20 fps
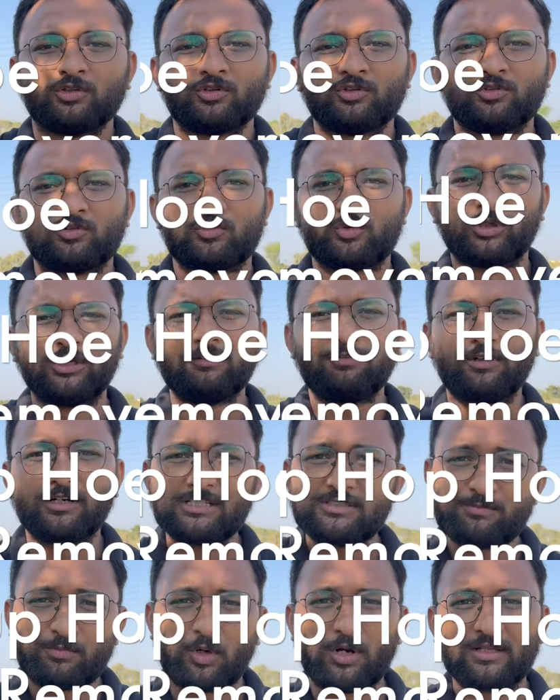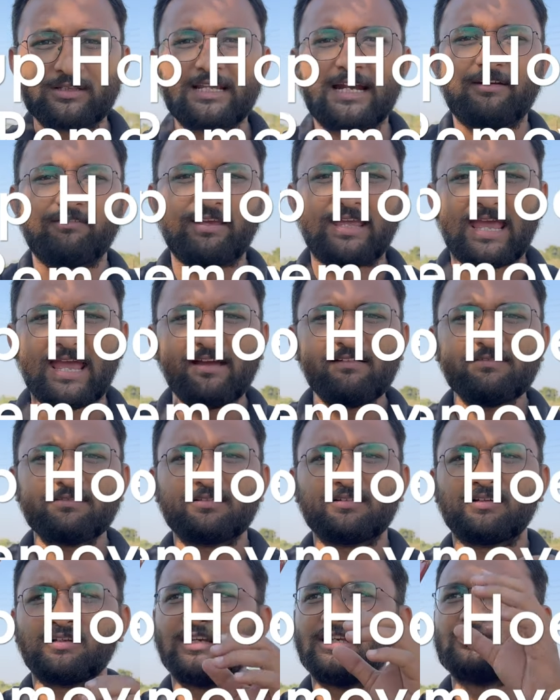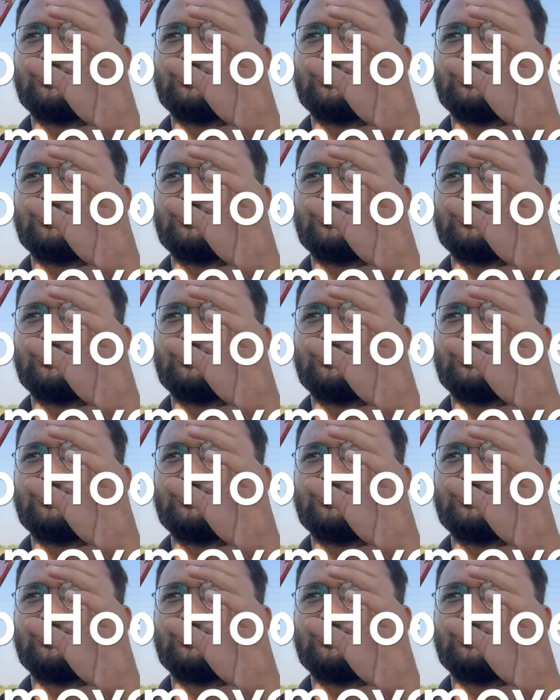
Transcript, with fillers: So the first product that we have is